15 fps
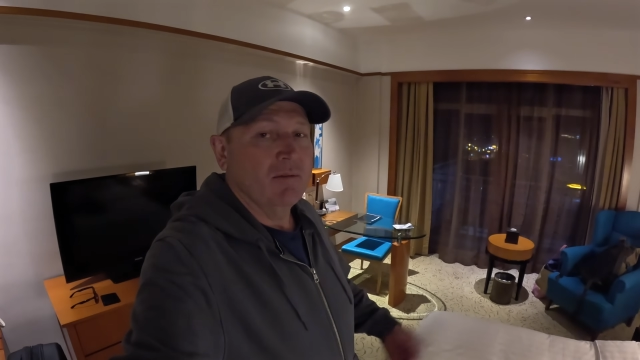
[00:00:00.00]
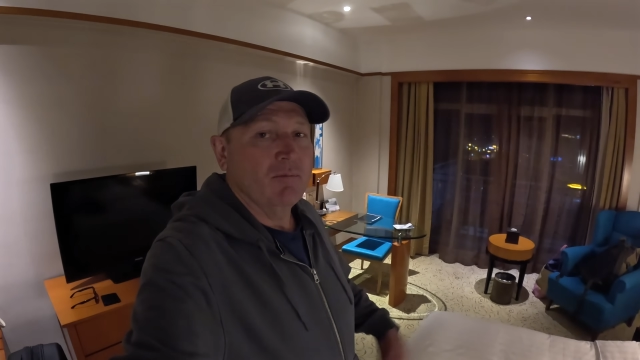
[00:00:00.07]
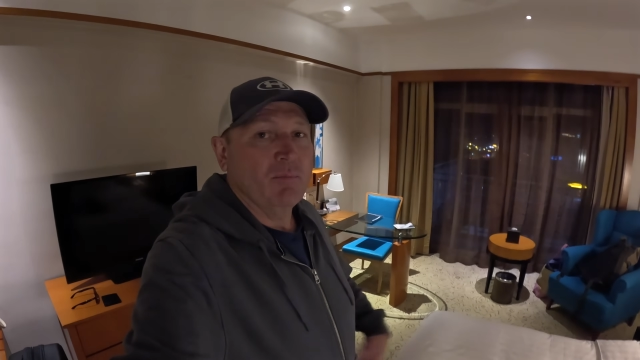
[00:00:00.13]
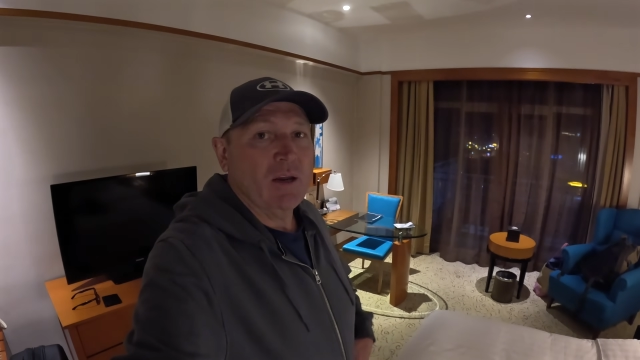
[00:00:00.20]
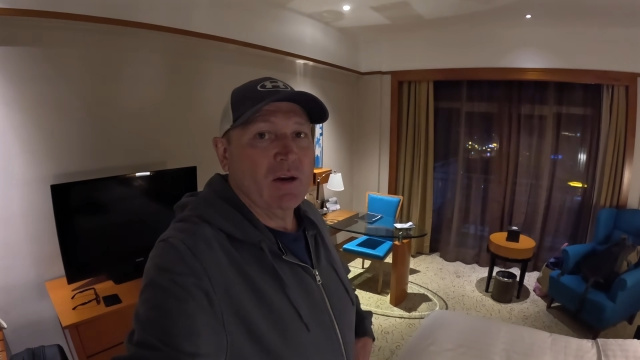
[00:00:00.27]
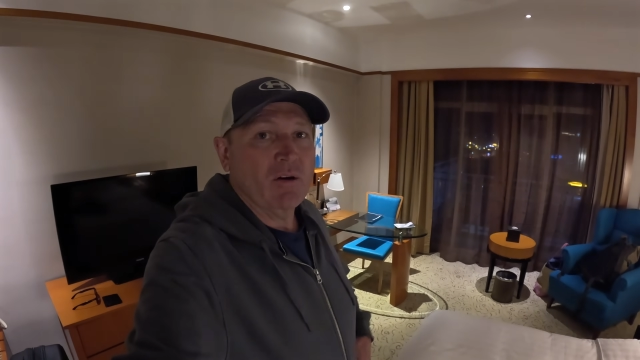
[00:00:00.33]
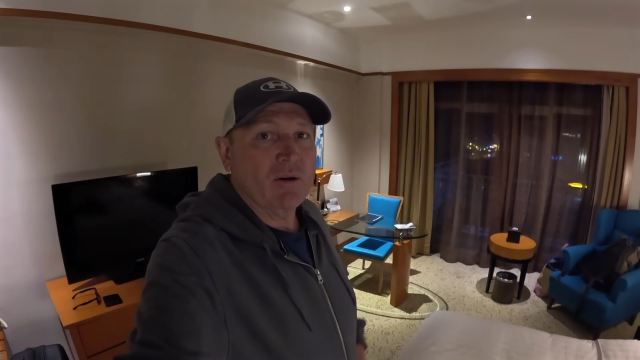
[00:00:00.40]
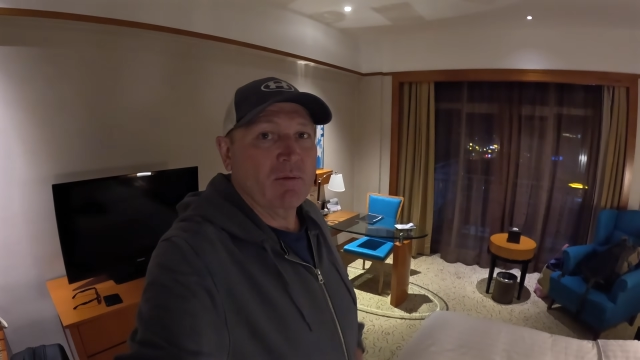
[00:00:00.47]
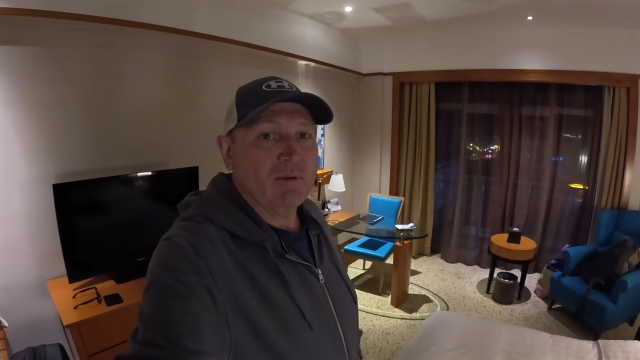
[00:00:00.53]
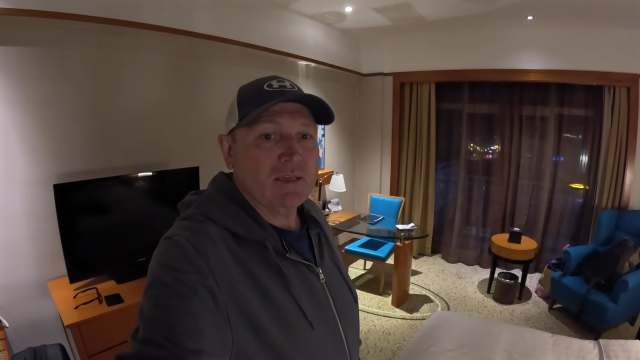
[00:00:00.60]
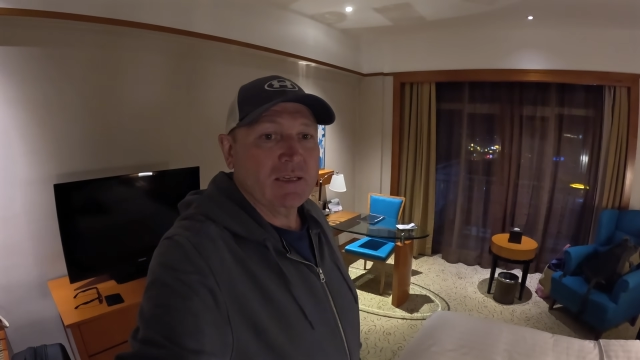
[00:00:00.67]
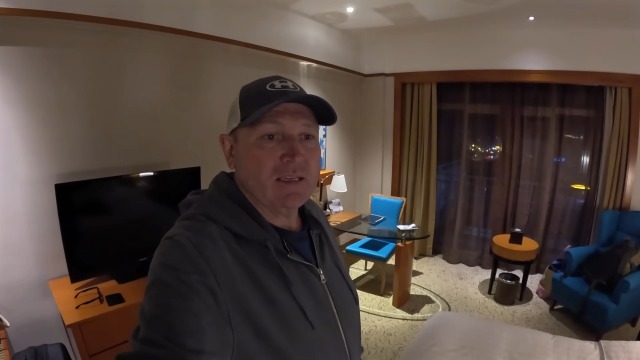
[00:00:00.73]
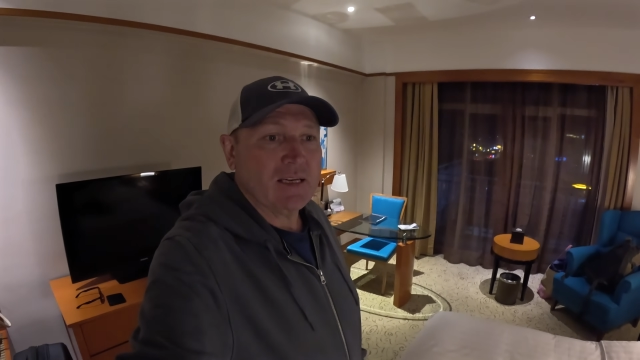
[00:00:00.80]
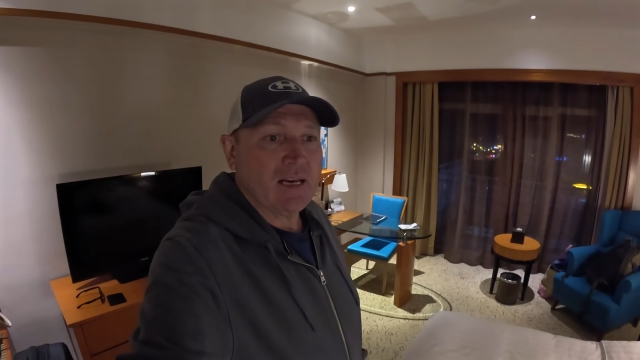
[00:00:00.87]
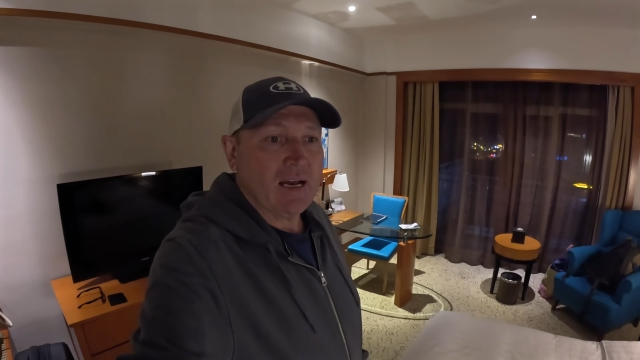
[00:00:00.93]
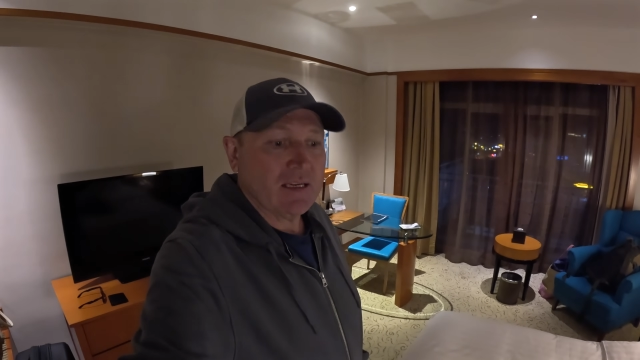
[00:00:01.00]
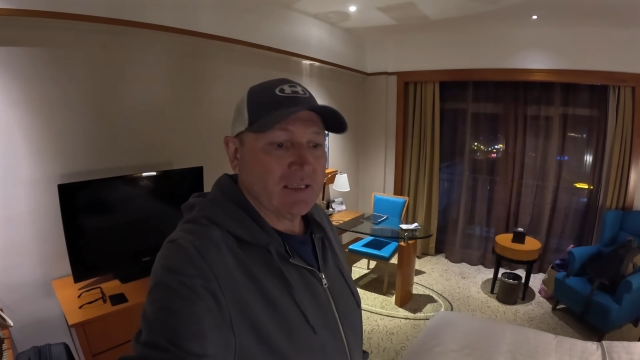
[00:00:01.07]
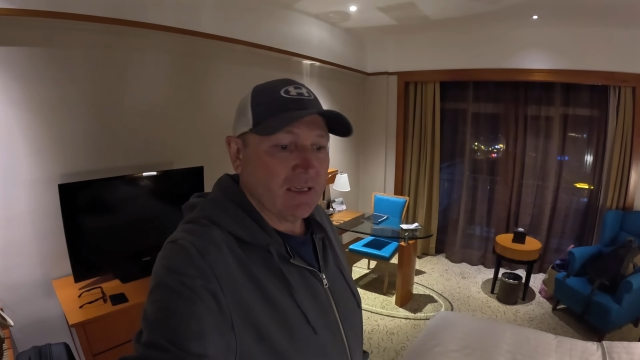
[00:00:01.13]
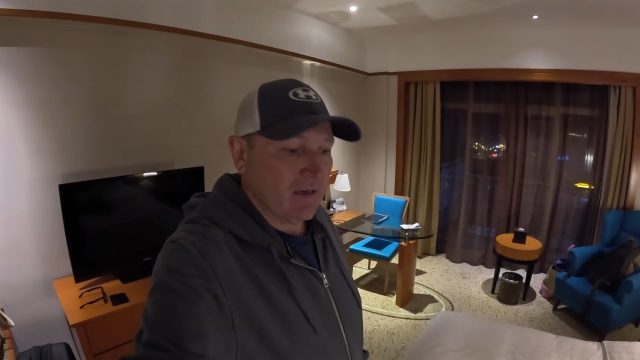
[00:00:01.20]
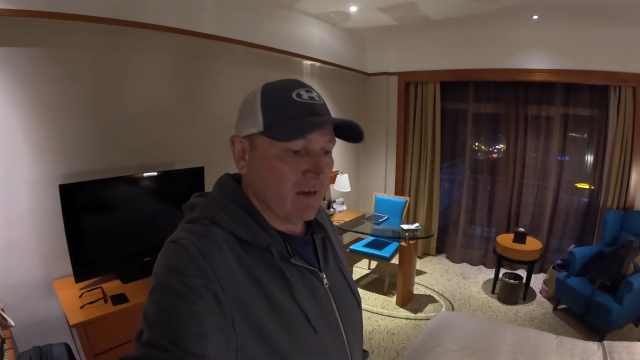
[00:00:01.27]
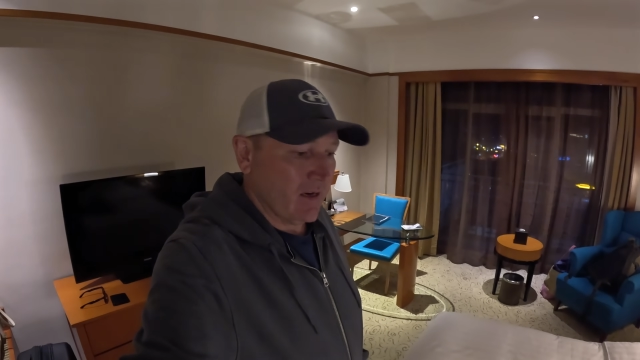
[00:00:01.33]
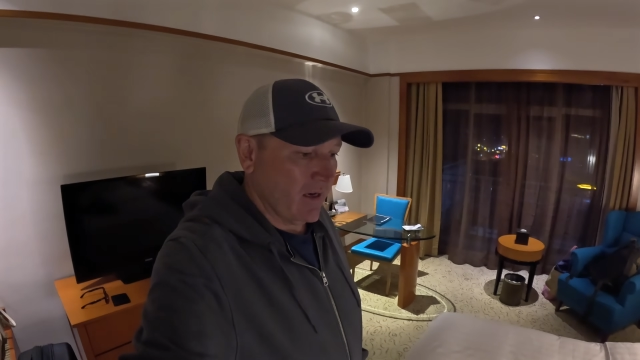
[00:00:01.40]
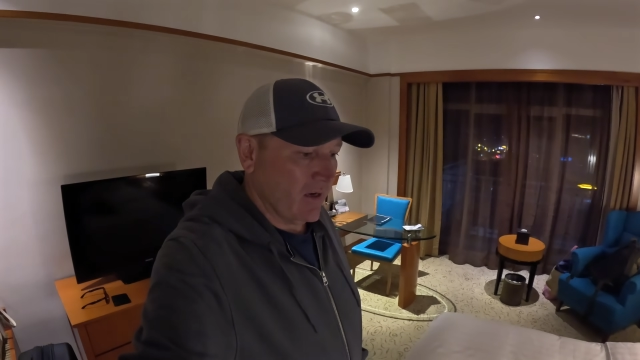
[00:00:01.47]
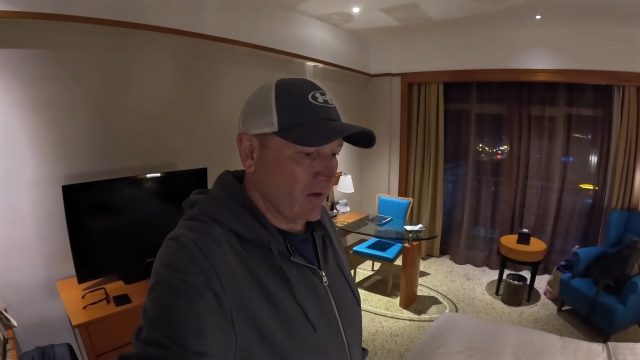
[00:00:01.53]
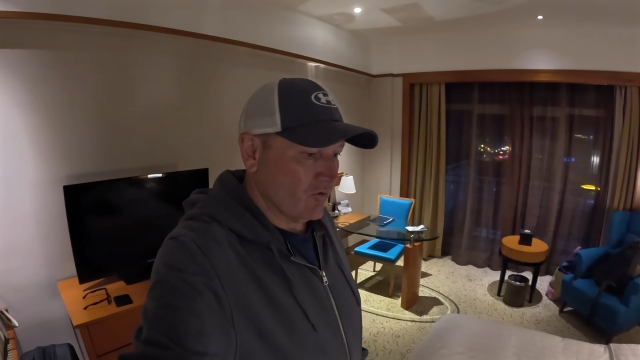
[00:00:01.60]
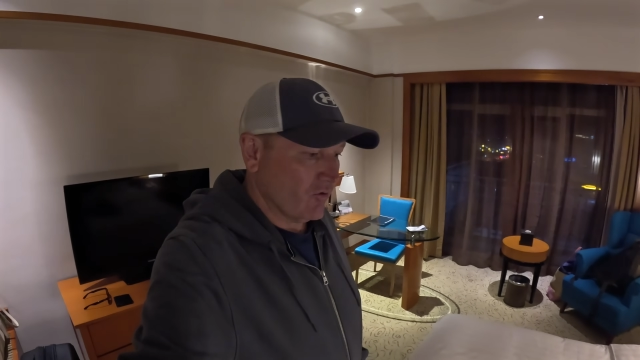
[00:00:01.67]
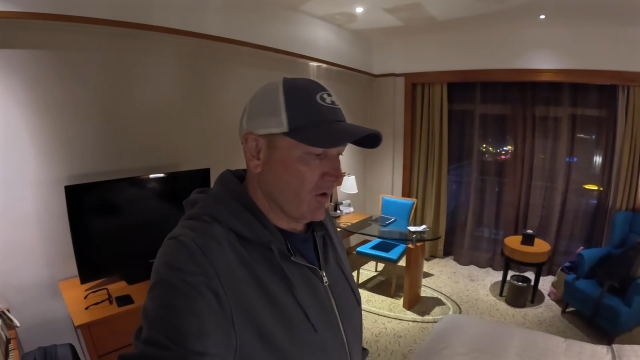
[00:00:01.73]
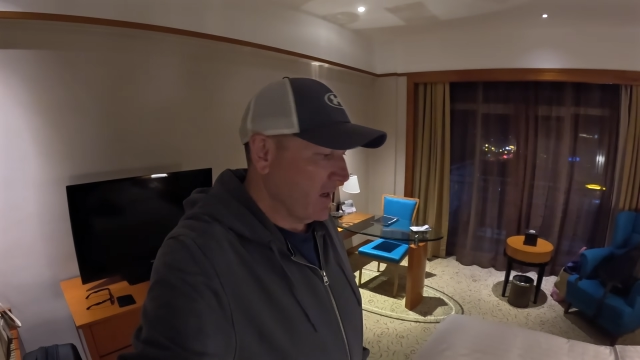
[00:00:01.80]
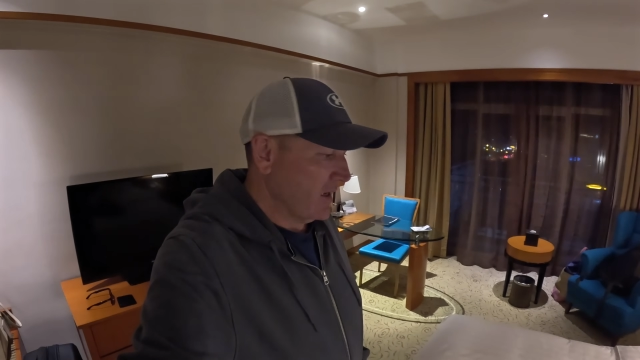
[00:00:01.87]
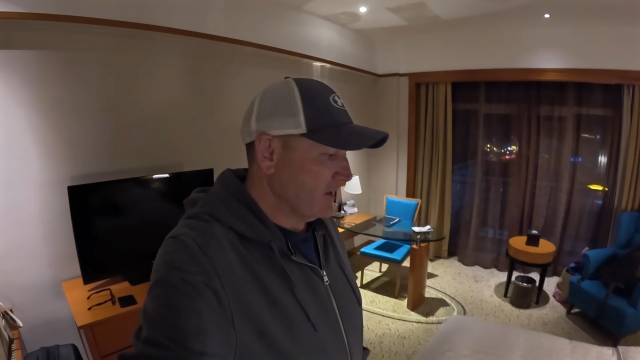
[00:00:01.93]
being on a business class in a
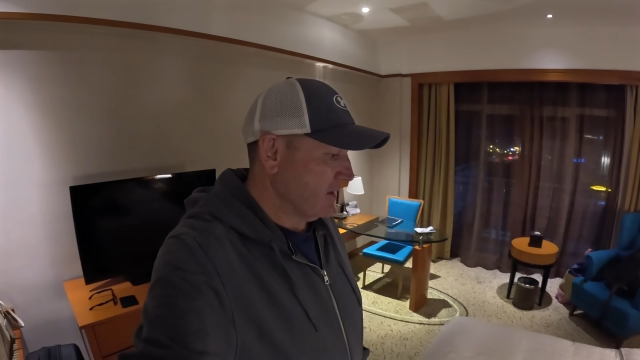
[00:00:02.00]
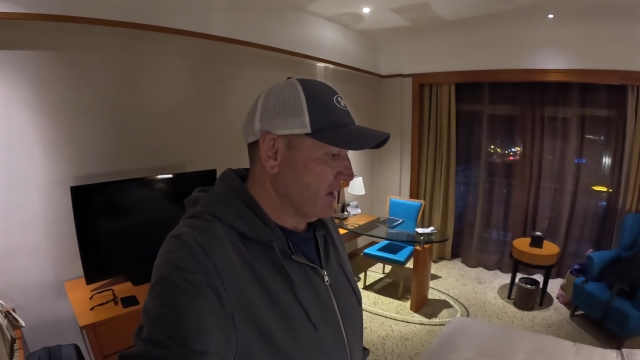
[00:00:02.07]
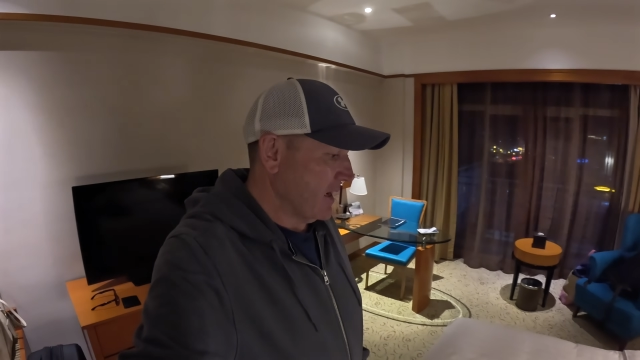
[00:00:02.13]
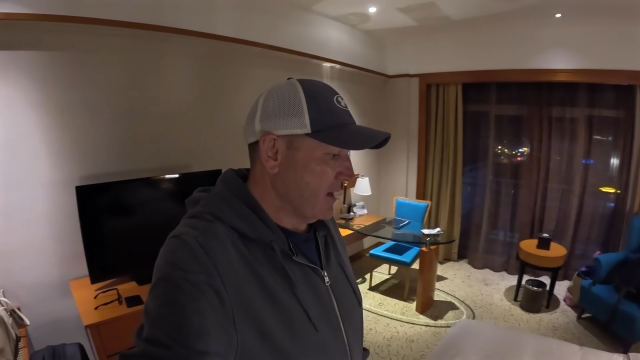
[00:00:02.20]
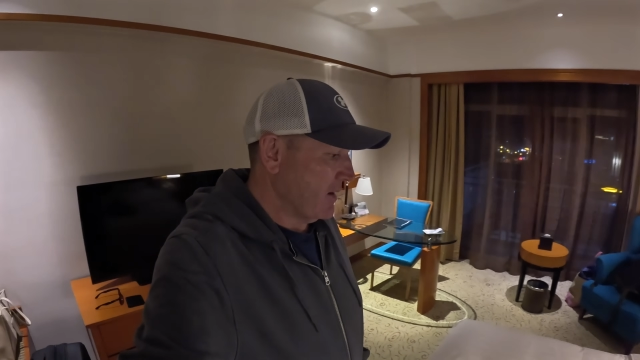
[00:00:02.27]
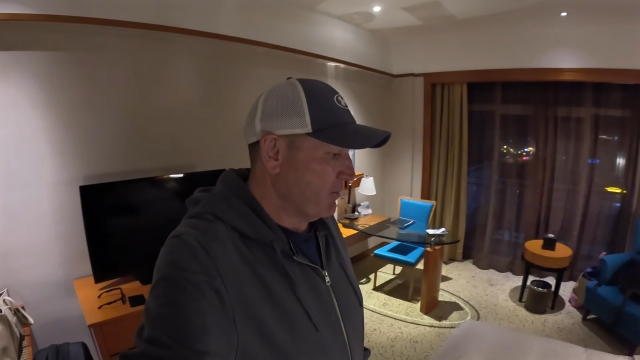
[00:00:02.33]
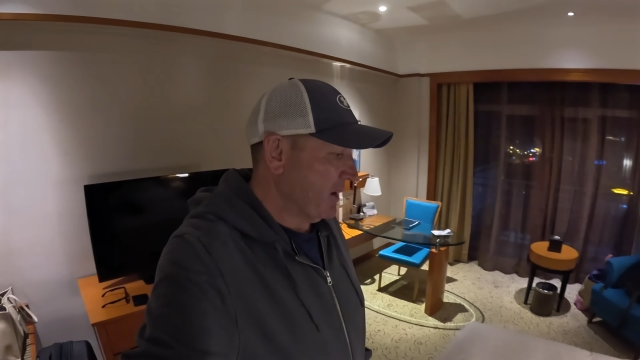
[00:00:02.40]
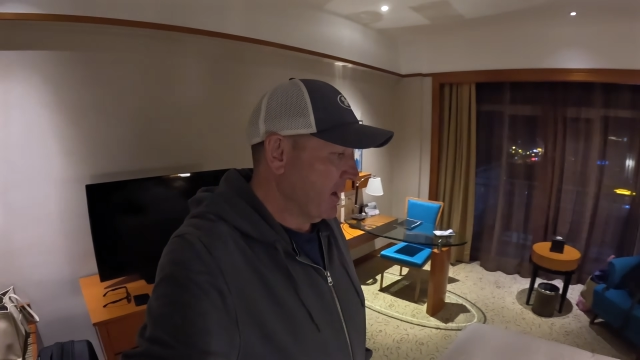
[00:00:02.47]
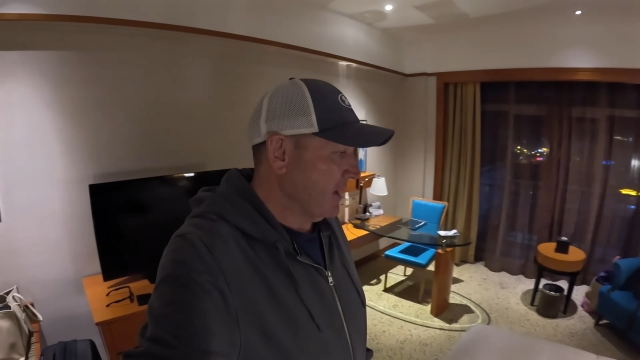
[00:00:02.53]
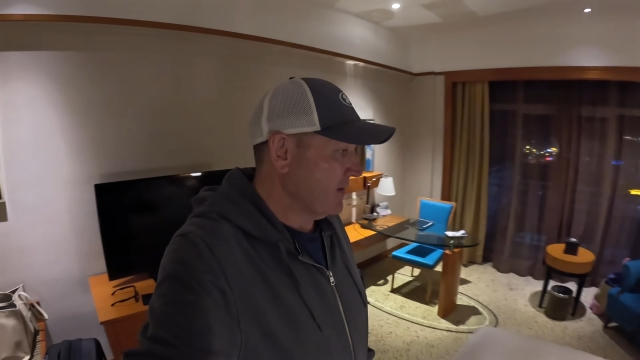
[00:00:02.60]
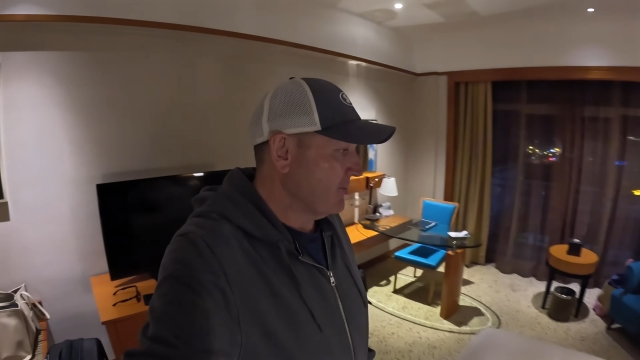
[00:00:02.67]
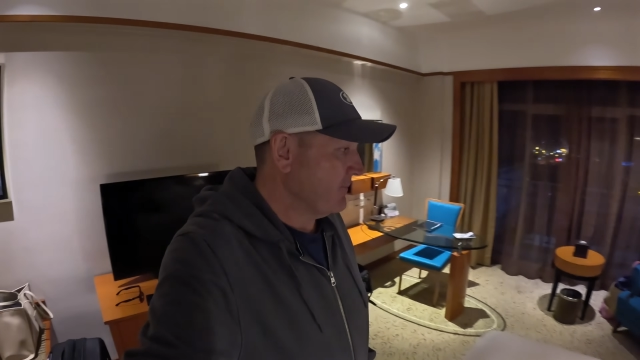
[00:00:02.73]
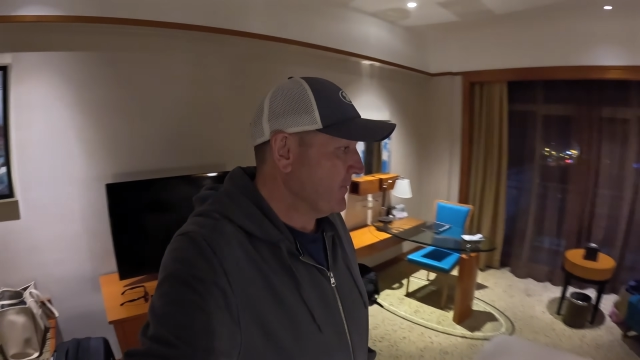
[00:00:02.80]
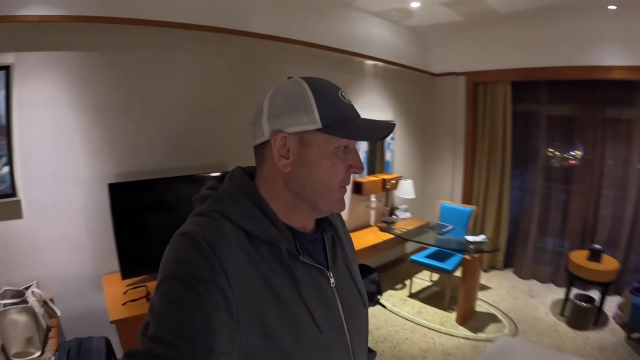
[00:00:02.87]
plane.